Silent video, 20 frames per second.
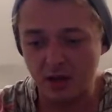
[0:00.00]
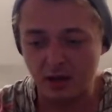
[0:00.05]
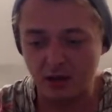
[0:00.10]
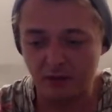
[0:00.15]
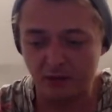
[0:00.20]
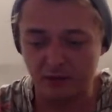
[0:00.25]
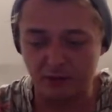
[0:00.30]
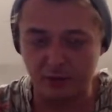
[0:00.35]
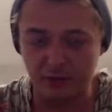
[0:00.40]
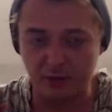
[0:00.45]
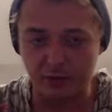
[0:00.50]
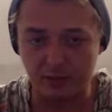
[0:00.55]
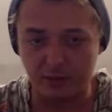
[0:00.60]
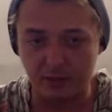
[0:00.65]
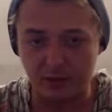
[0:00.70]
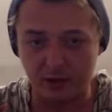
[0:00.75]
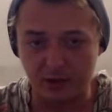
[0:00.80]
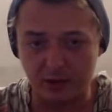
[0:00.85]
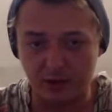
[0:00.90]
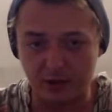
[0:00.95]
from people
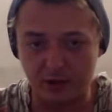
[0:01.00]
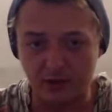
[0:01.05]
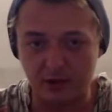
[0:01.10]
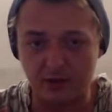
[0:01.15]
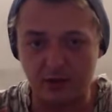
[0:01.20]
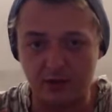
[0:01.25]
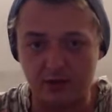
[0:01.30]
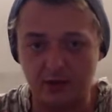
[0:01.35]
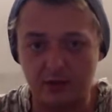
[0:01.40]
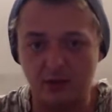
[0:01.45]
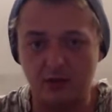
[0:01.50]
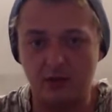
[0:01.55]
like us